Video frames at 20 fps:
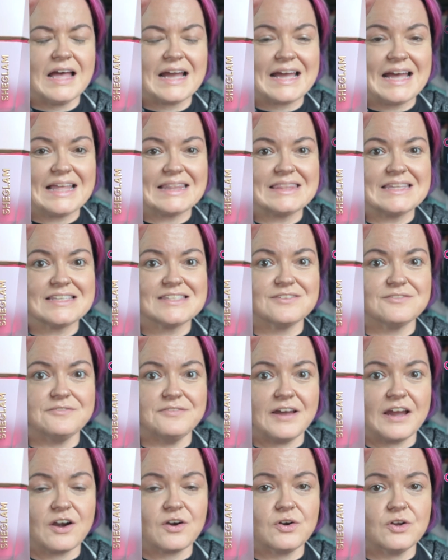I got this
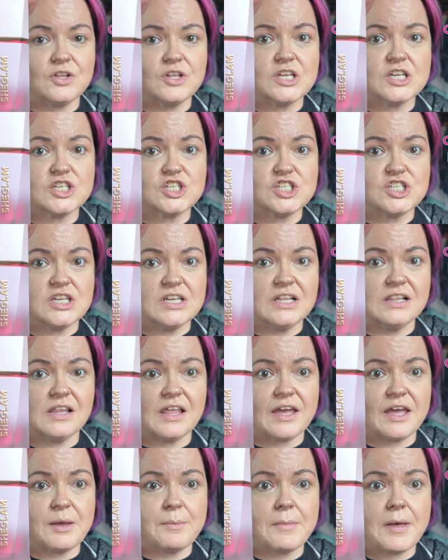Viral She
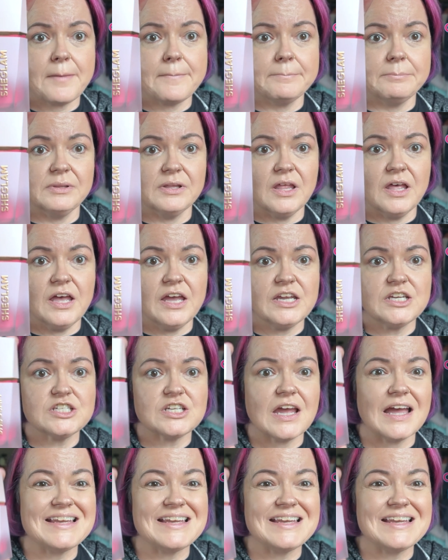Glam blush.